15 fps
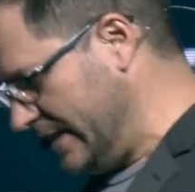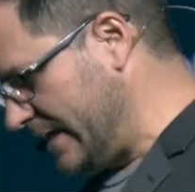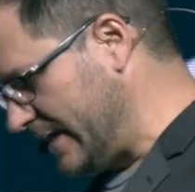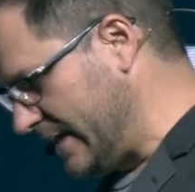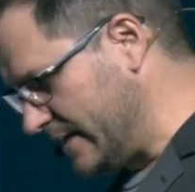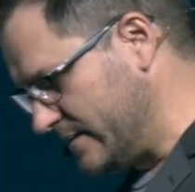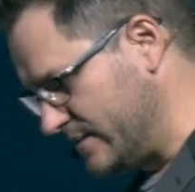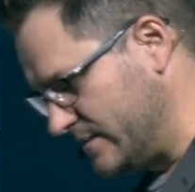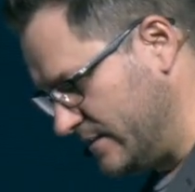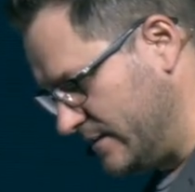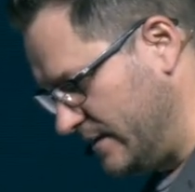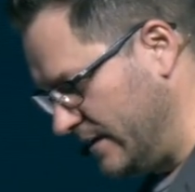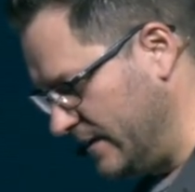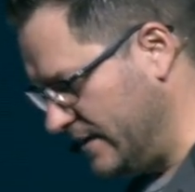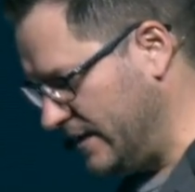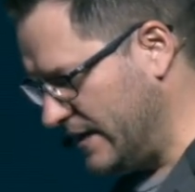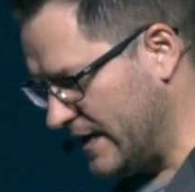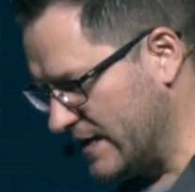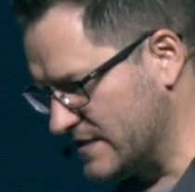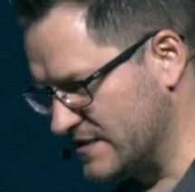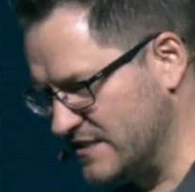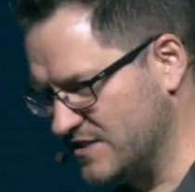And he
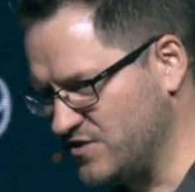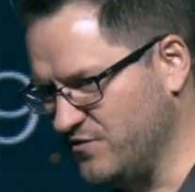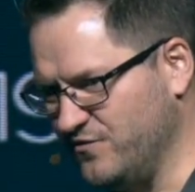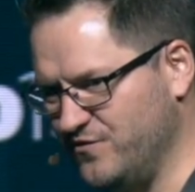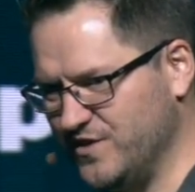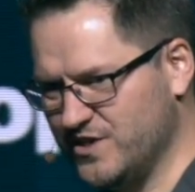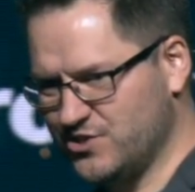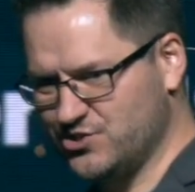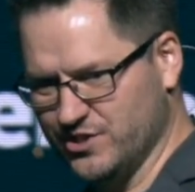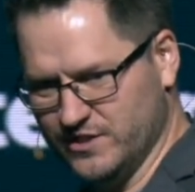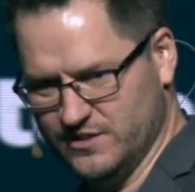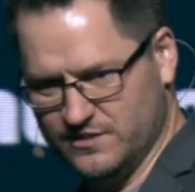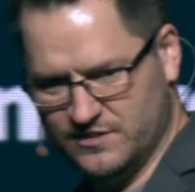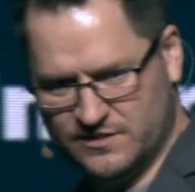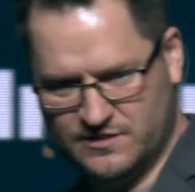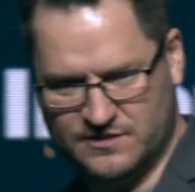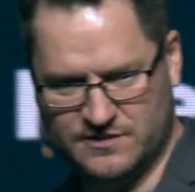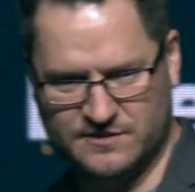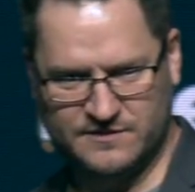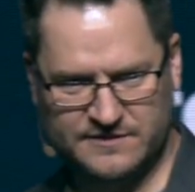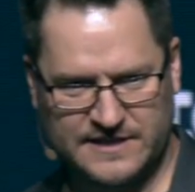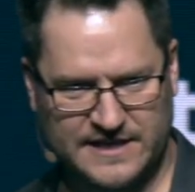has this vision
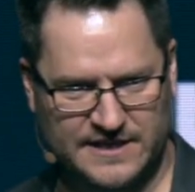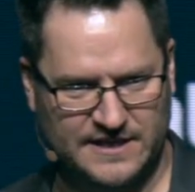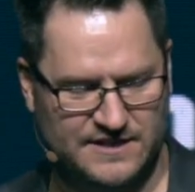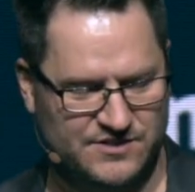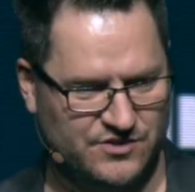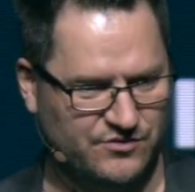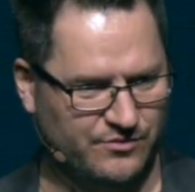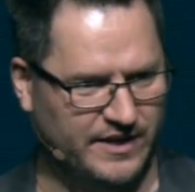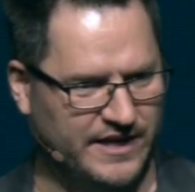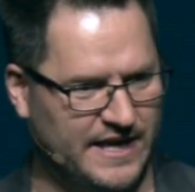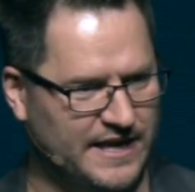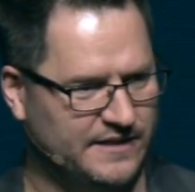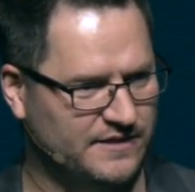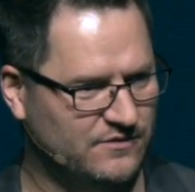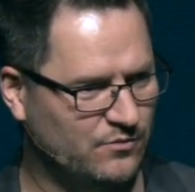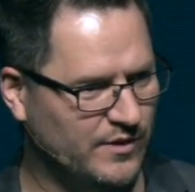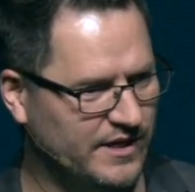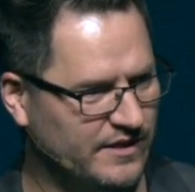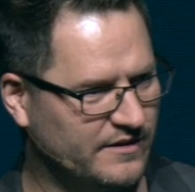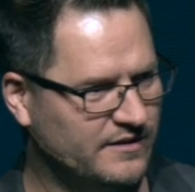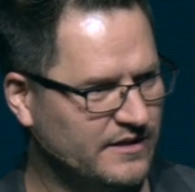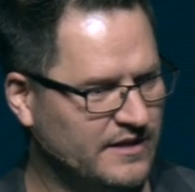that he's created
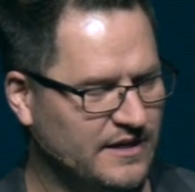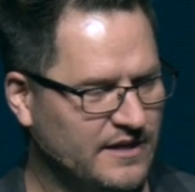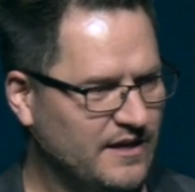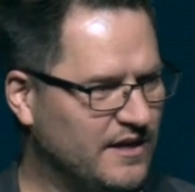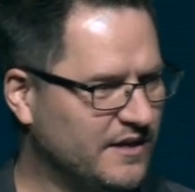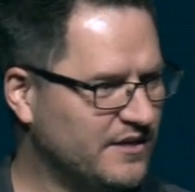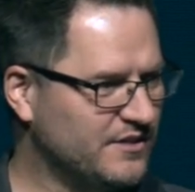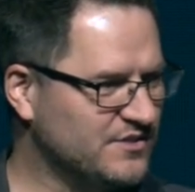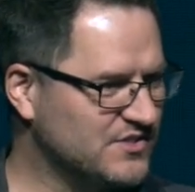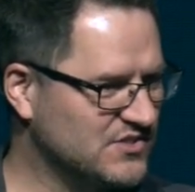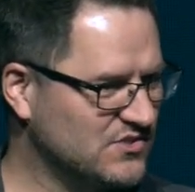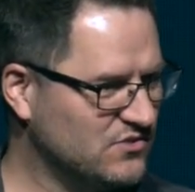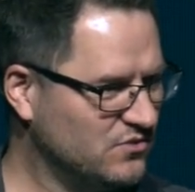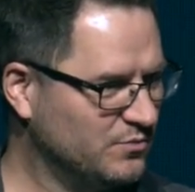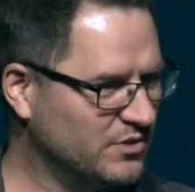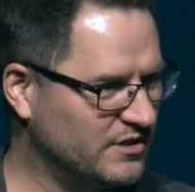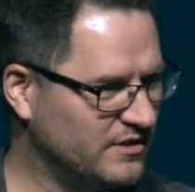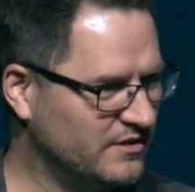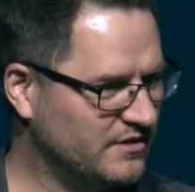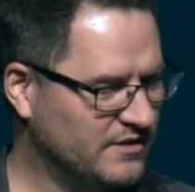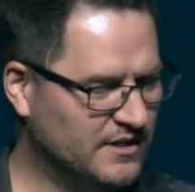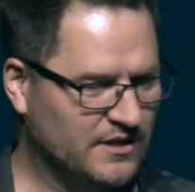where a
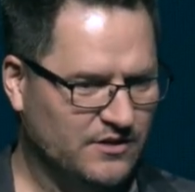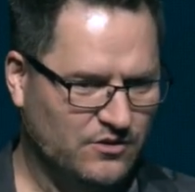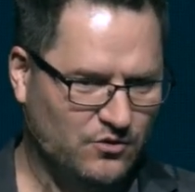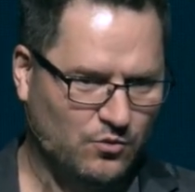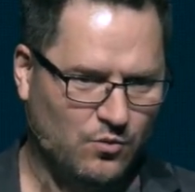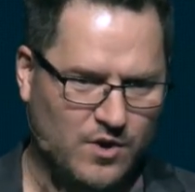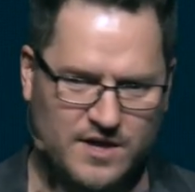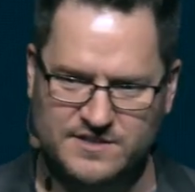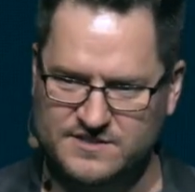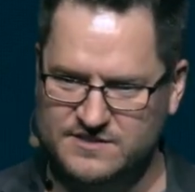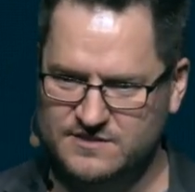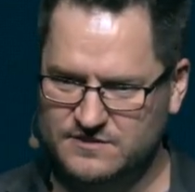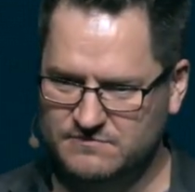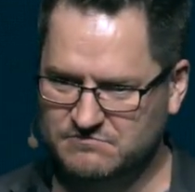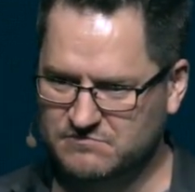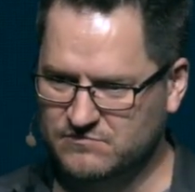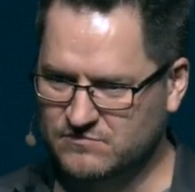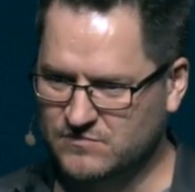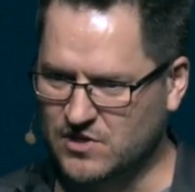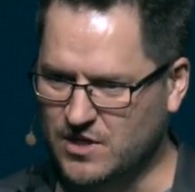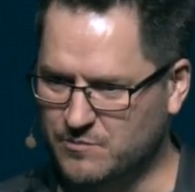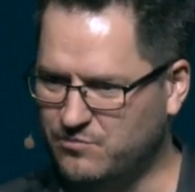consumer who wants
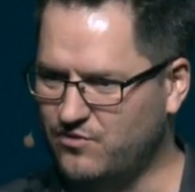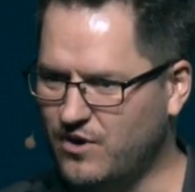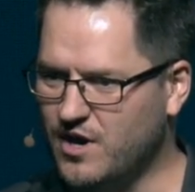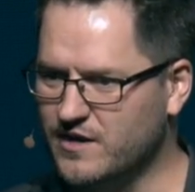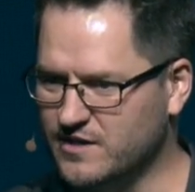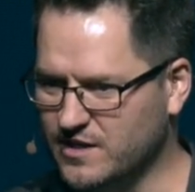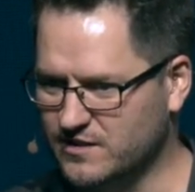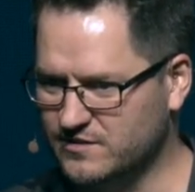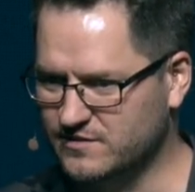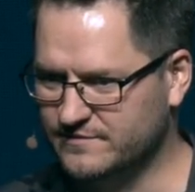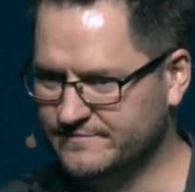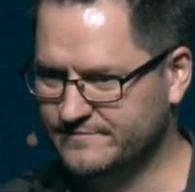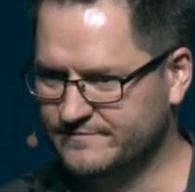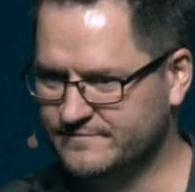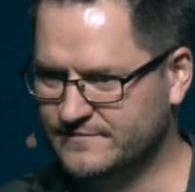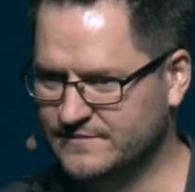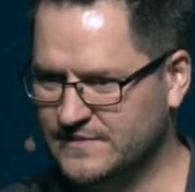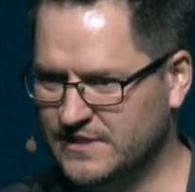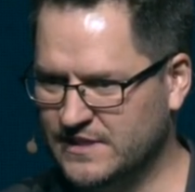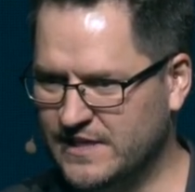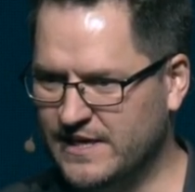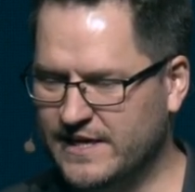a product
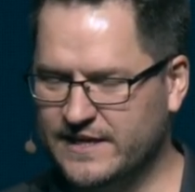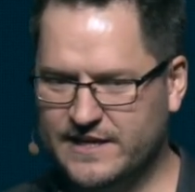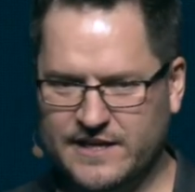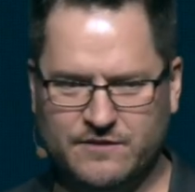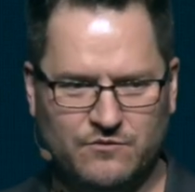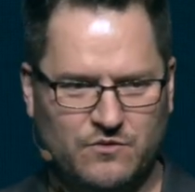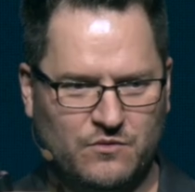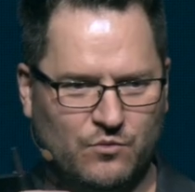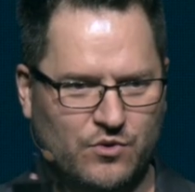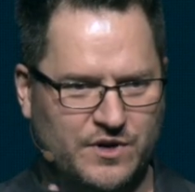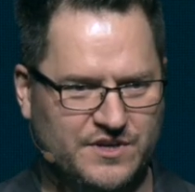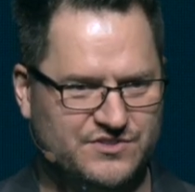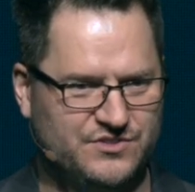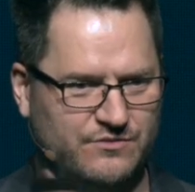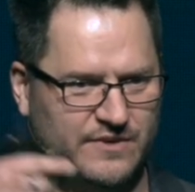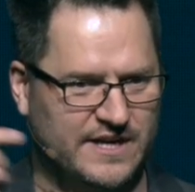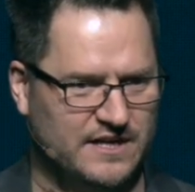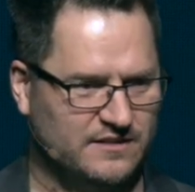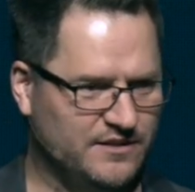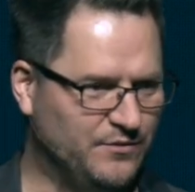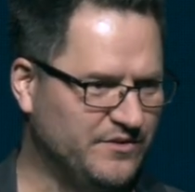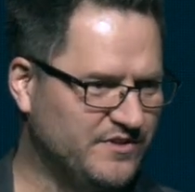can work
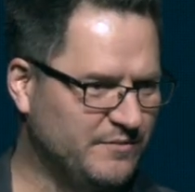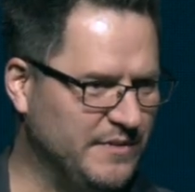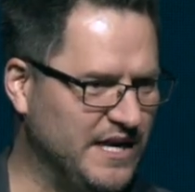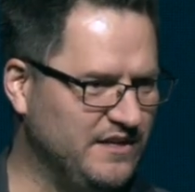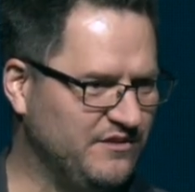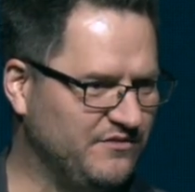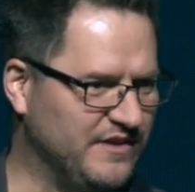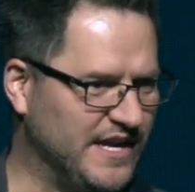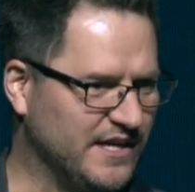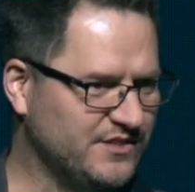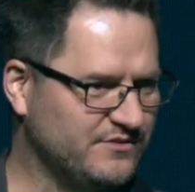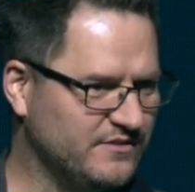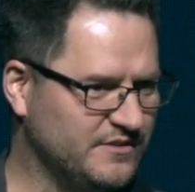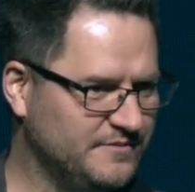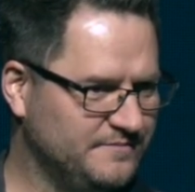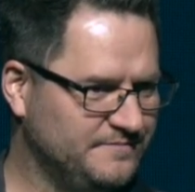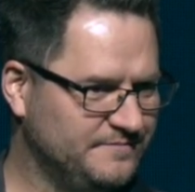directly with the manufacturer